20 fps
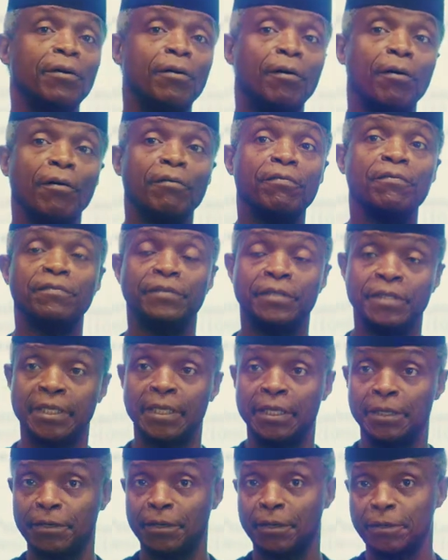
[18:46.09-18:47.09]
of
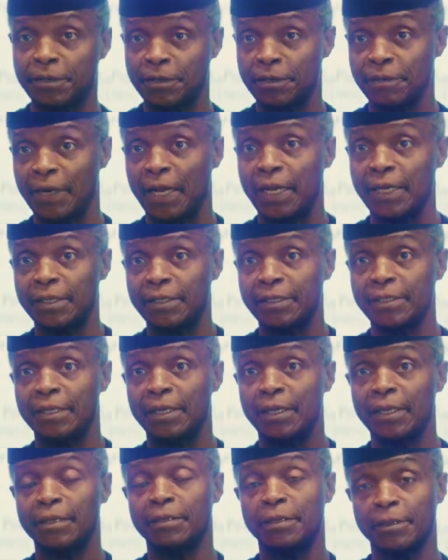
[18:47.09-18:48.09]
Jesus Christ,
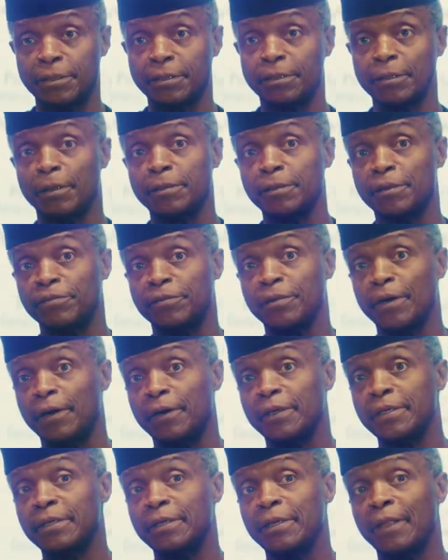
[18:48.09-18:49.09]
the Son of
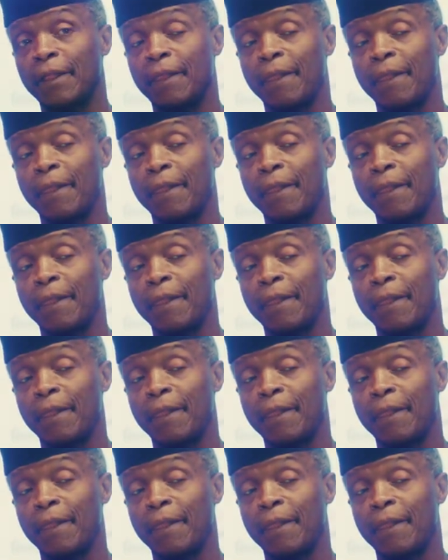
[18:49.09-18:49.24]
God.